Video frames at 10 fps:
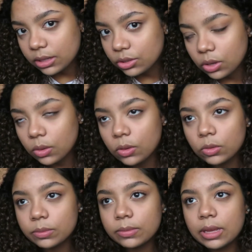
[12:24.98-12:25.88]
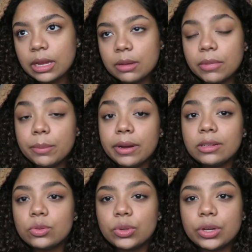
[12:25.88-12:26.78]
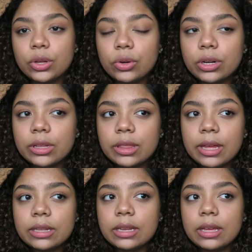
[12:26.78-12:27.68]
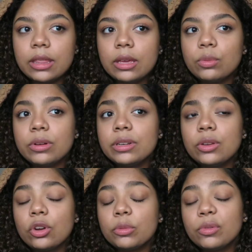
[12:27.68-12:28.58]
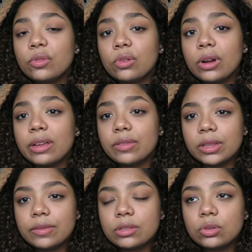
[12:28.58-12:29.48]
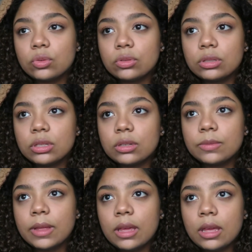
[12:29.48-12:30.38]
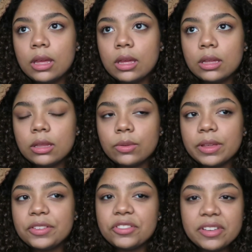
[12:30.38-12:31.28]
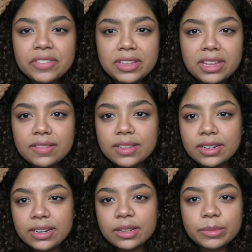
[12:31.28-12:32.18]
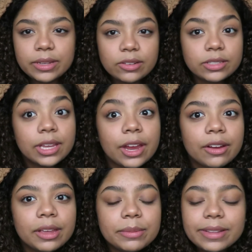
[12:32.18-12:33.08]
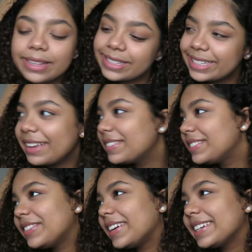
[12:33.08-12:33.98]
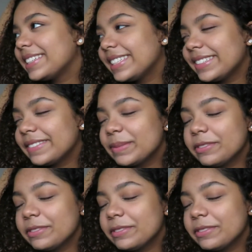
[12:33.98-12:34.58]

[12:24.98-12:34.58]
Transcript: I just go home. My parents were in New York that day. They were in New York before I even left school. So they were like, drive safe, they're not being all scary, but I was fine, you know,